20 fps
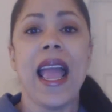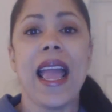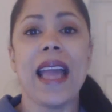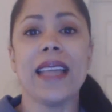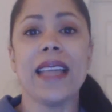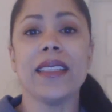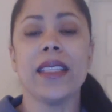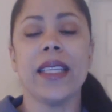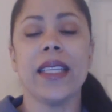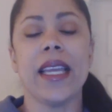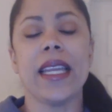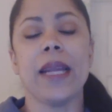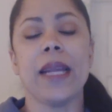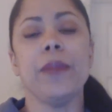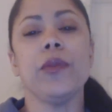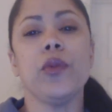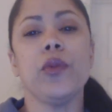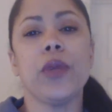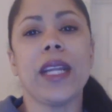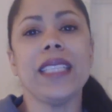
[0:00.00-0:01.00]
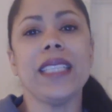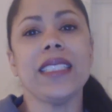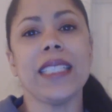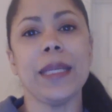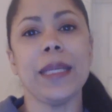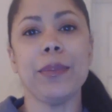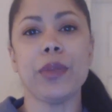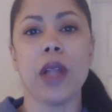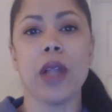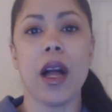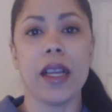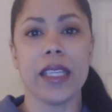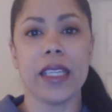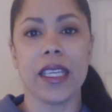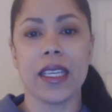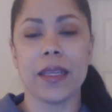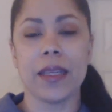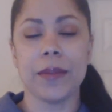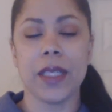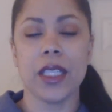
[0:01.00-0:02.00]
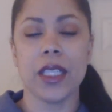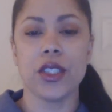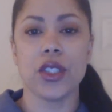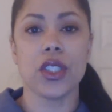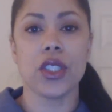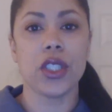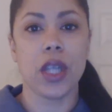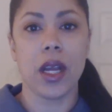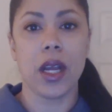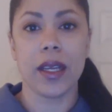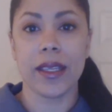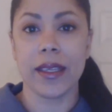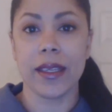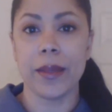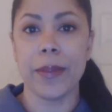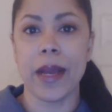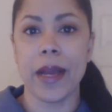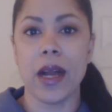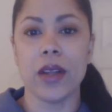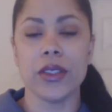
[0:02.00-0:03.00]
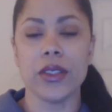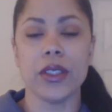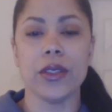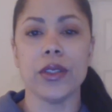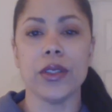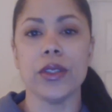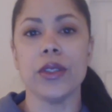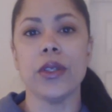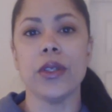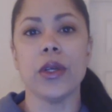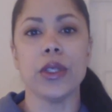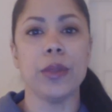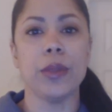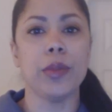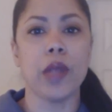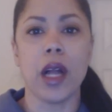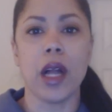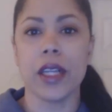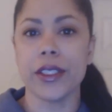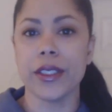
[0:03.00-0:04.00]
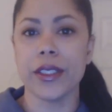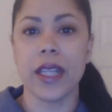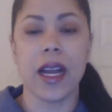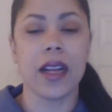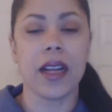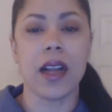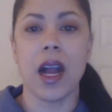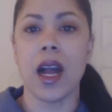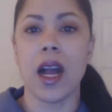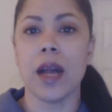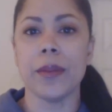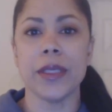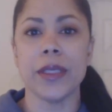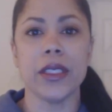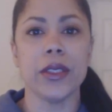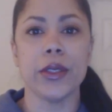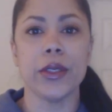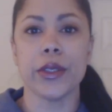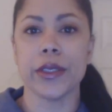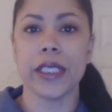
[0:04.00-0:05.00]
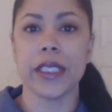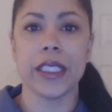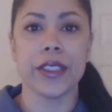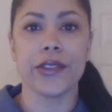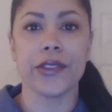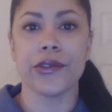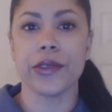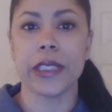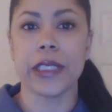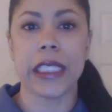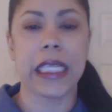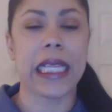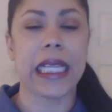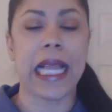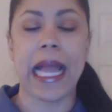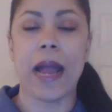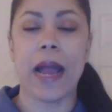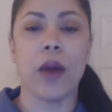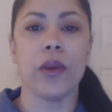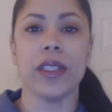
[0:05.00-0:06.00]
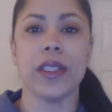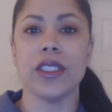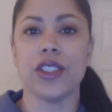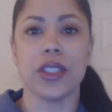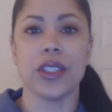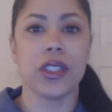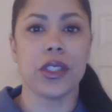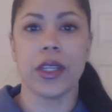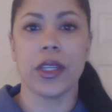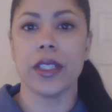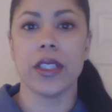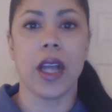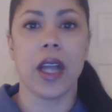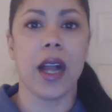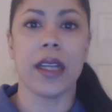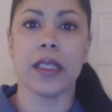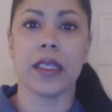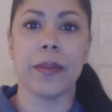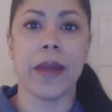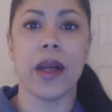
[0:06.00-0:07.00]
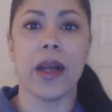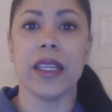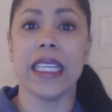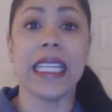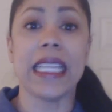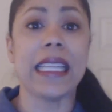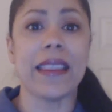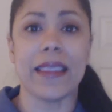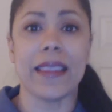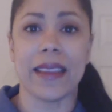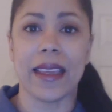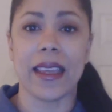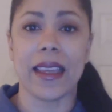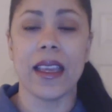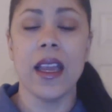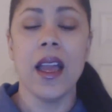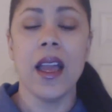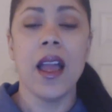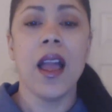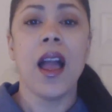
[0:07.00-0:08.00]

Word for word: And, and I'm, when I say blogging, I'm not just talking about, you know, you go to blogger dot com and you create your free account and just start talking about anything.